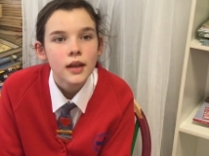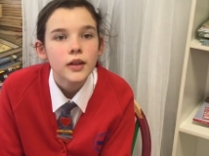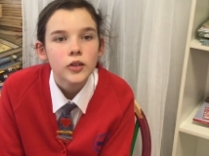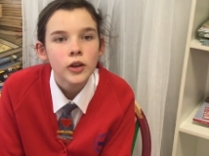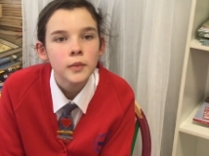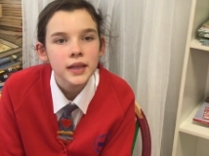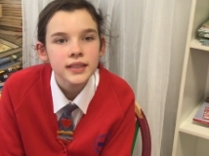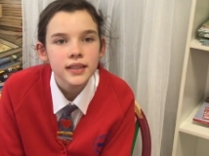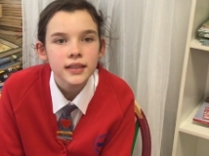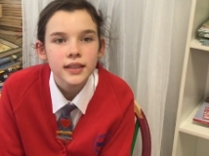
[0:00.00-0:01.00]
Your
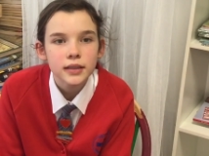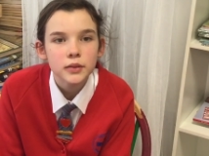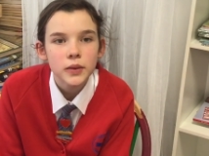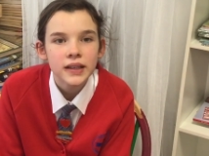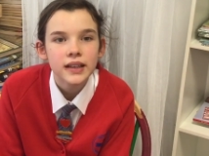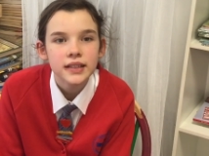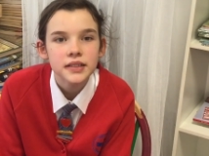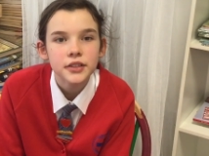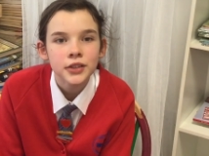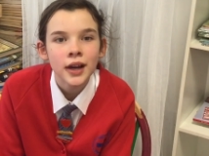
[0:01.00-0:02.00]
mission this week is to
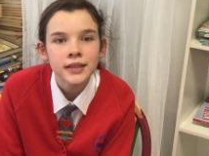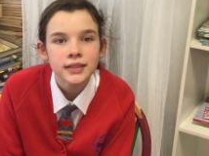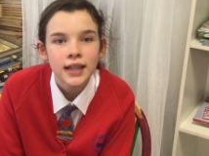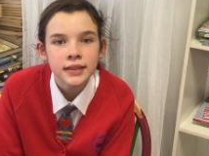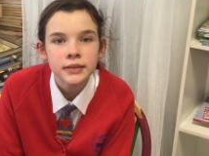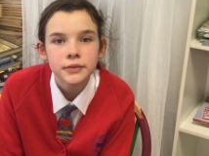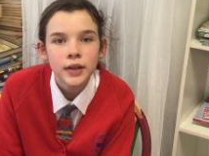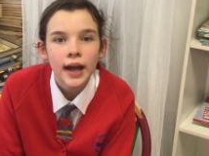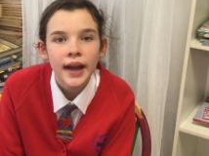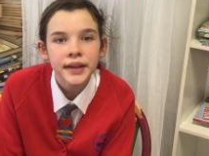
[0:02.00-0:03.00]
try and stand up for
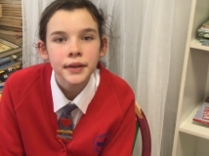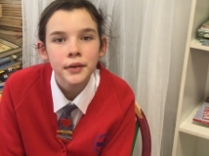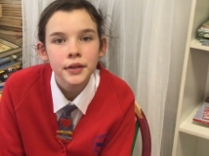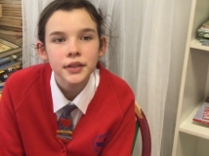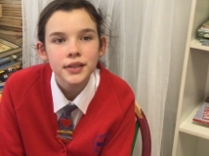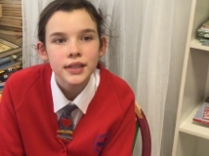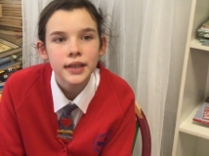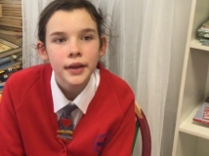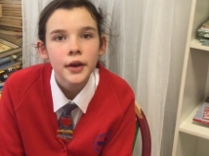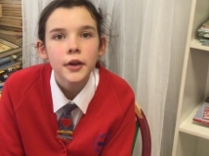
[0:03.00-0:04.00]
anyone you see
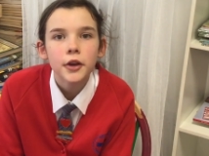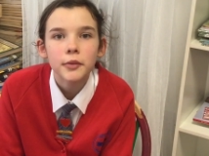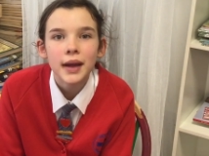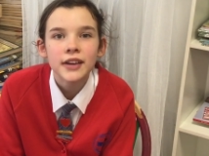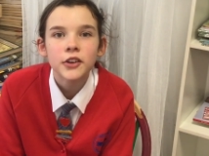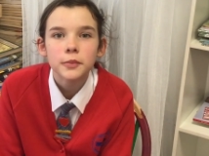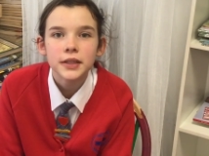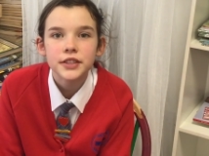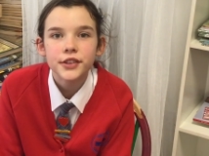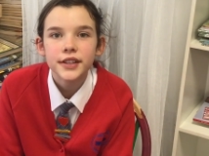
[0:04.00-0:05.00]
who may not be
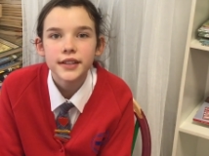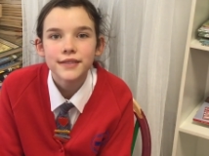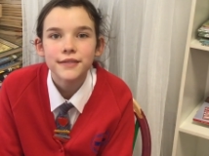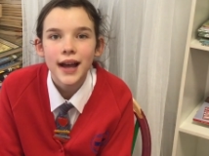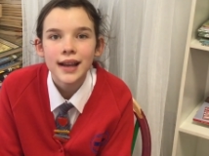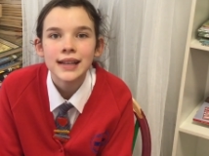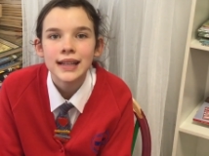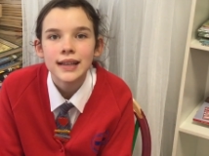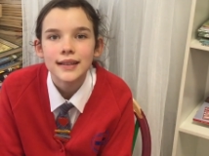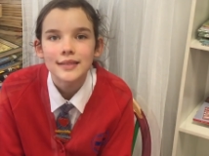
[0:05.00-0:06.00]
treated fairly.